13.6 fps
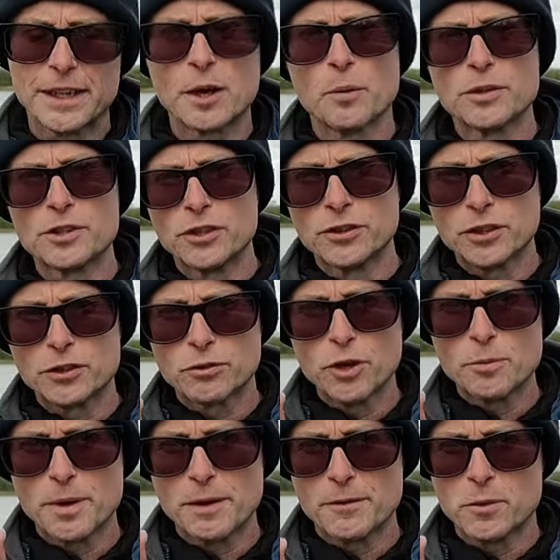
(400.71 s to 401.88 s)
then I would use a
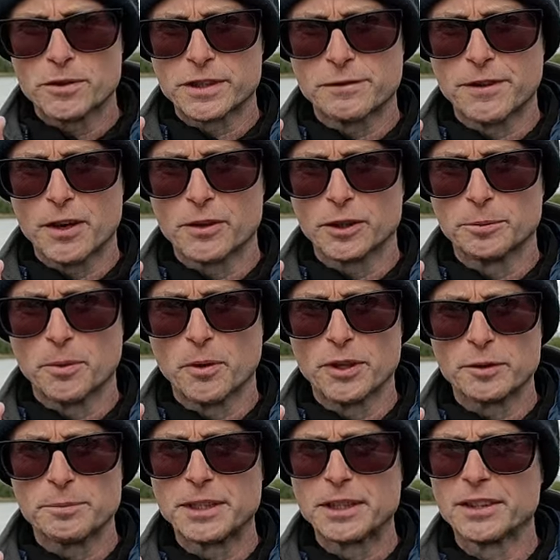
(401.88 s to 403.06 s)
group of autofocus
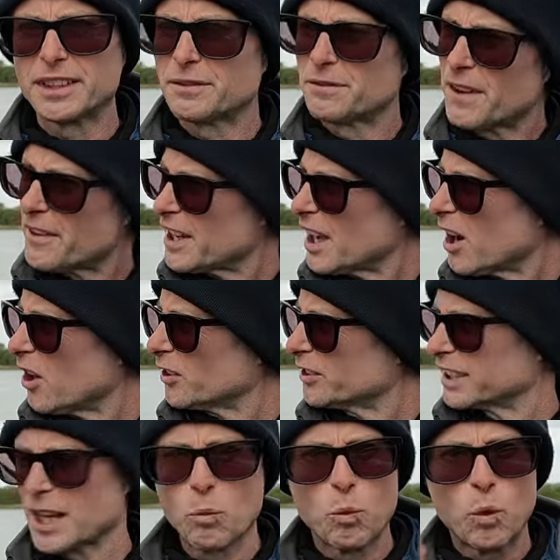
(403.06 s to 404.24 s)
points, because it's very hard
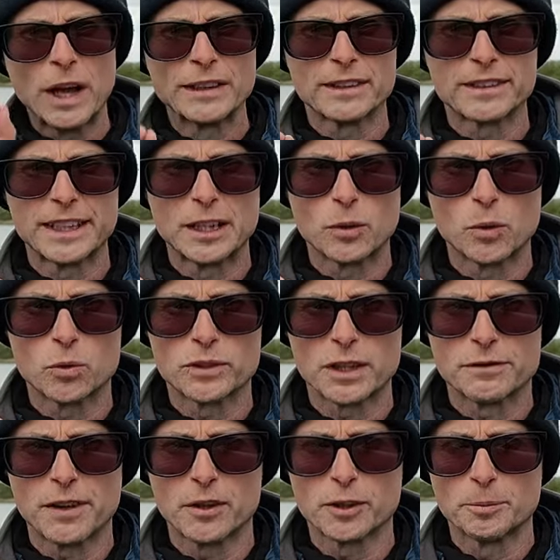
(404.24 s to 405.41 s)
to get one single
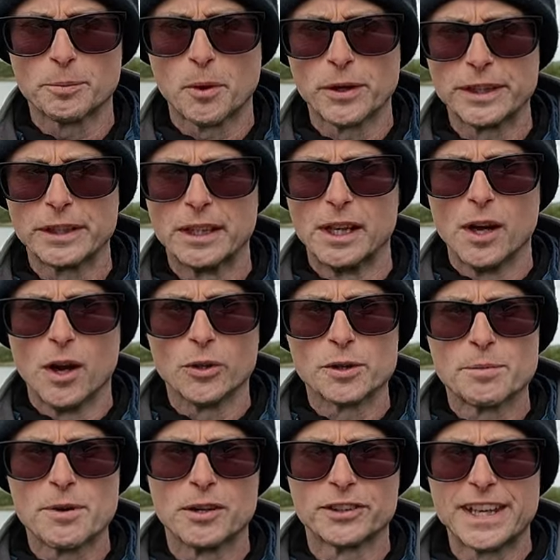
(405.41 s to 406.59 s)
autofocus point on the
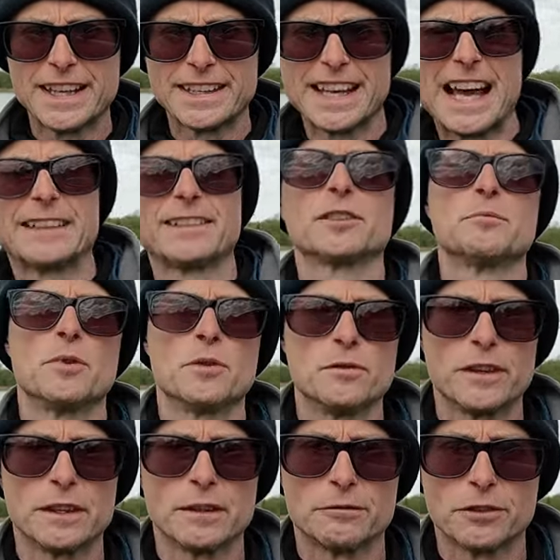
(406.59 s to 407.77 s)
bird's head as it's
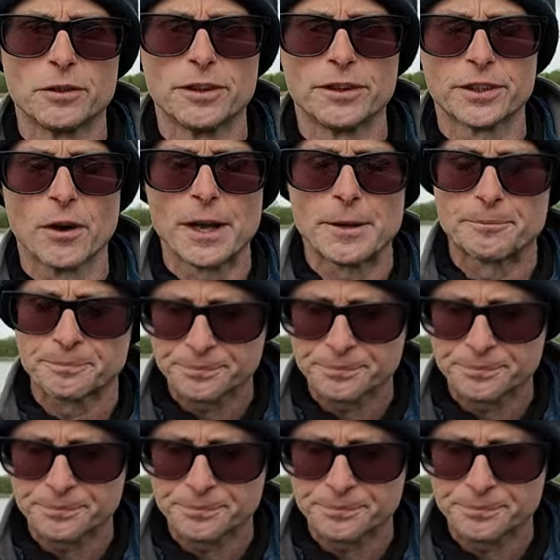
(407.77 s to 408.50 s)
moving through the sky.